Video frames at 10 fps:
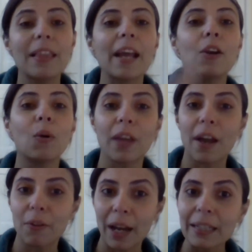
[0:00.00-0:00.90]
they know
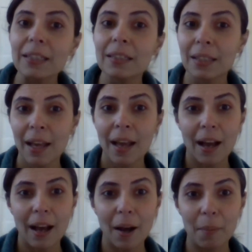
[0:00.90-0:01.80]
their rights
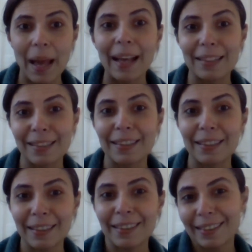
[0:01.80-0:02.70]
as
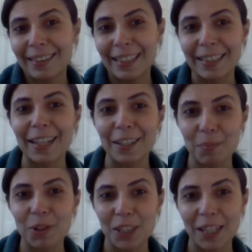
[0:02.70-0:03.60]
these things
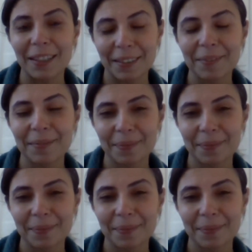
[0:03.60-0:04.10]
proceed.